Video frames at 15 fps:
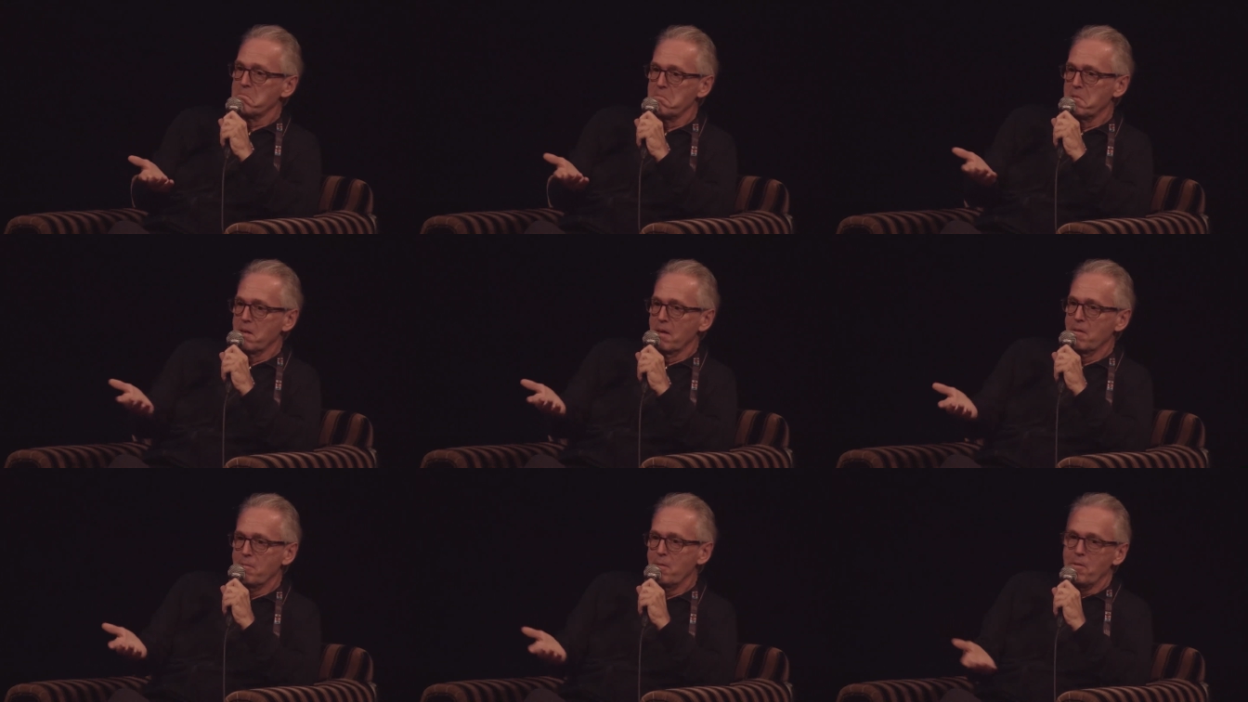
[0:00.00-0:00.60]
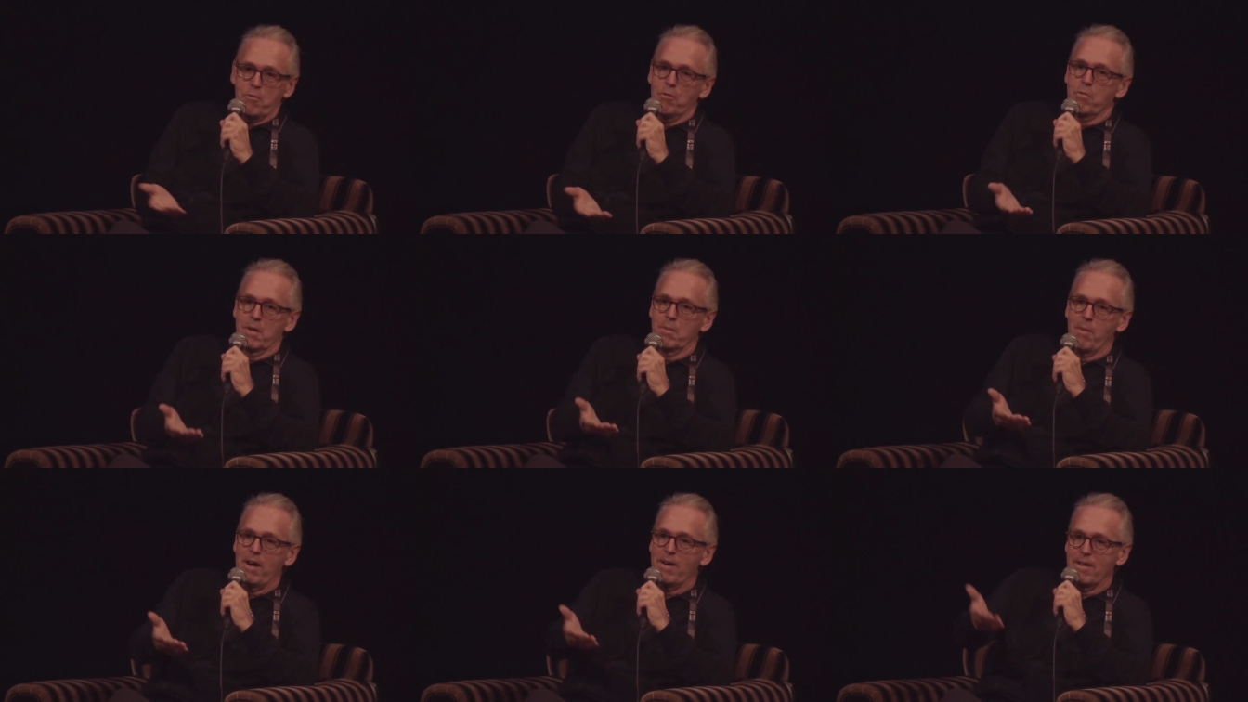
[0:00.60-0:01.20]
You know, who
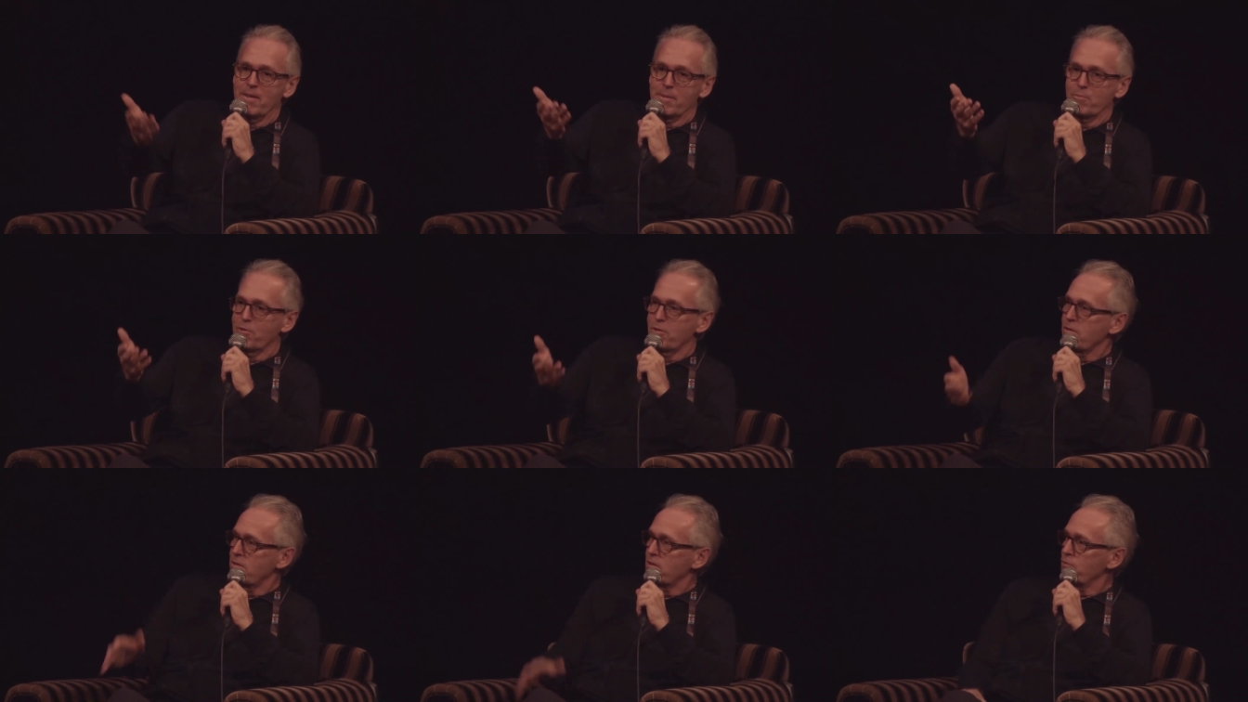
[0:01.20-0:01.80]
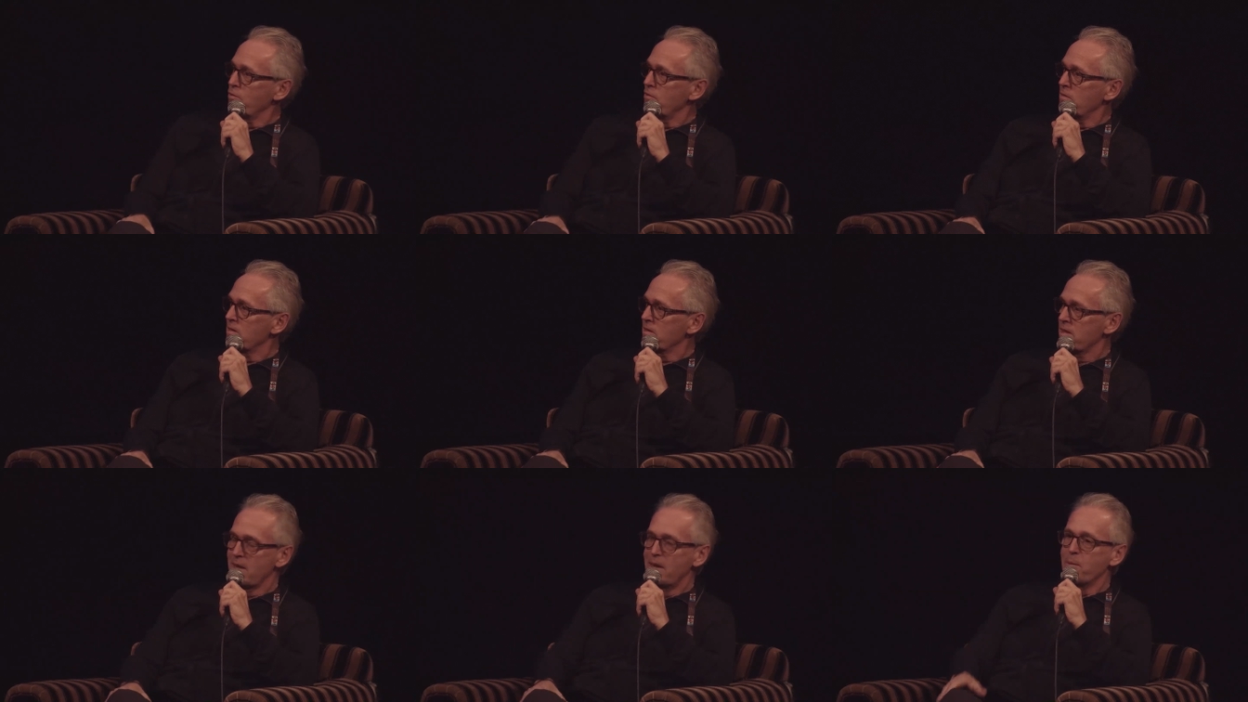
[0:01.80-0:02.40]
am I? I'm just a
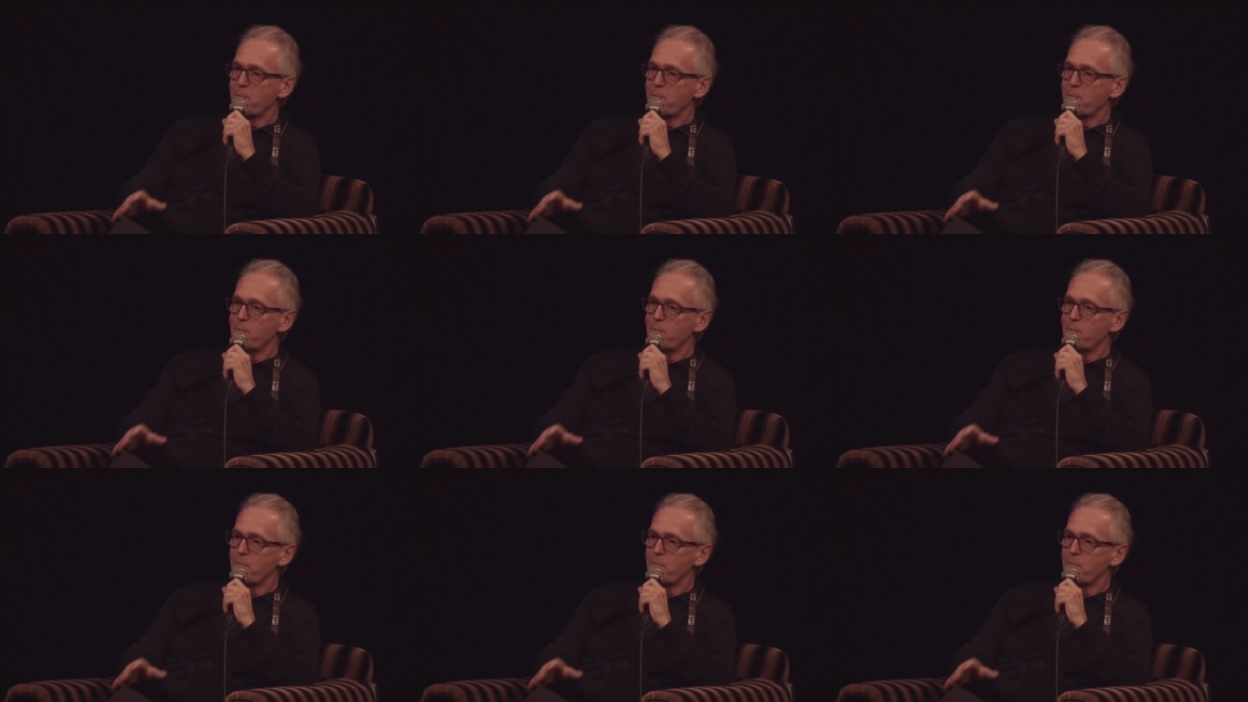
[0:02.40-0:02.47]
journalist.